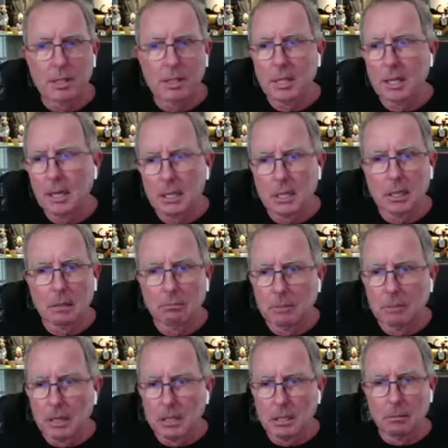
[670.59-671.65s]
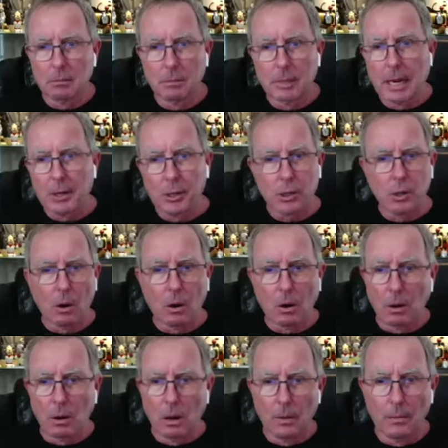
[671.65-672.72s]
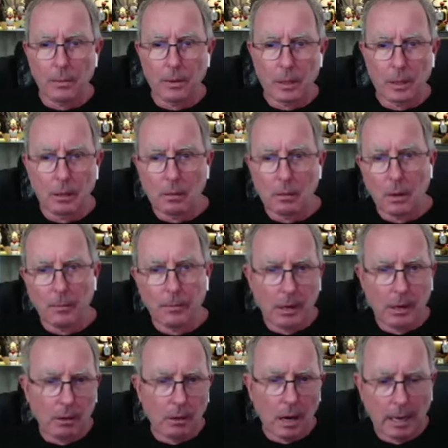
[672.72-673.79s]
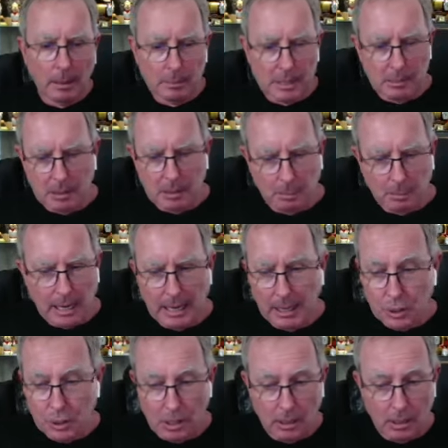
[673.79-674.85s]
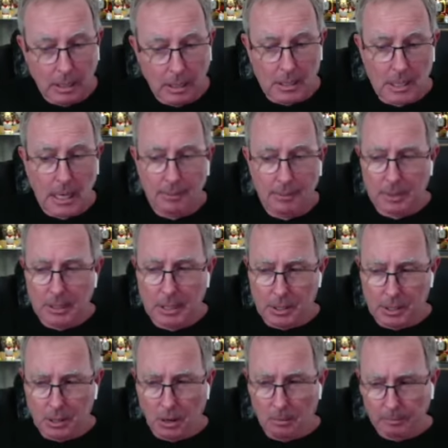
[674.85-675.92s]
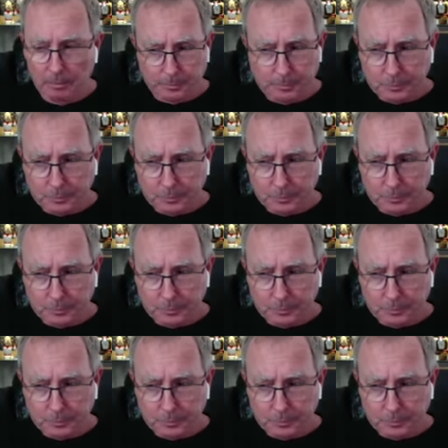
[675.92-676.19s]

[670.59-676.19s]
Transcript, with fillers: listed as a as a guest star on the on their I M D B page. It's not even listed on.